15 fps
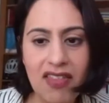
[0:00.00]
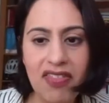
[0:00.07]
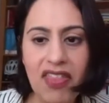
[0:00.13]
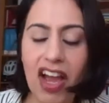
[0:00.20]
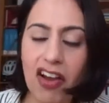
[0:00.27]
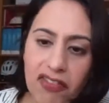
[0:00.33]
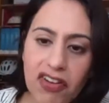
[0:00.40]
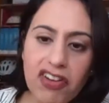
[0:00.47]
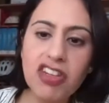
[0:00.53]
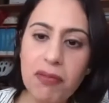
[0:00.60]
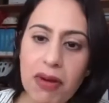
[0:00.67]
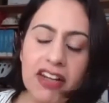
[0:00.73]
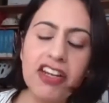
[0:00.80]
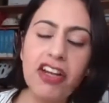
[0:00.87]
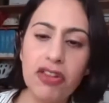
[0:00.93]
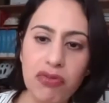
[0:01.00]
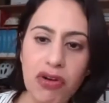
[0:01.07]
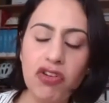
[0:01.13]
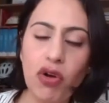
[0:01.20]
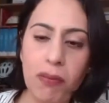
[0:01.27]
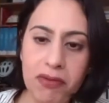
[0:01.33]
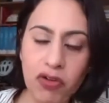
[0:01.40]
they are fundamentally a threat
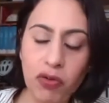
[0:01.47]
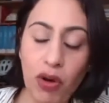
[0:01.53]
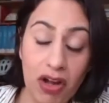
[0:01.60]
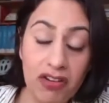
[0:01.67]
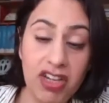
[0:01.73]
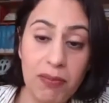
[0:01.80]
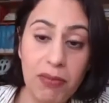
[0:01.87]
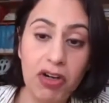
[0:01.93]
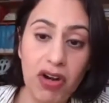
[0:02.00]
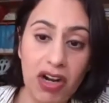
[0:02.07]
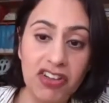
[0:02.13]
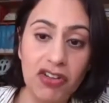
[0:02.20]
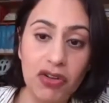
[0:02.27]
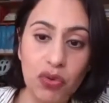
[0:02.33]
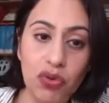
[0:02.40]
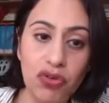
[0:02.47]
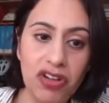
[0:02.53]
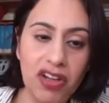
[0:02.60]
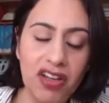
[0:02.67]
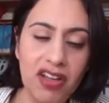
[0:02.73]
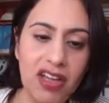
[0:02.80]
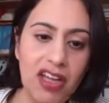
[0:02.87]
to our democratic order.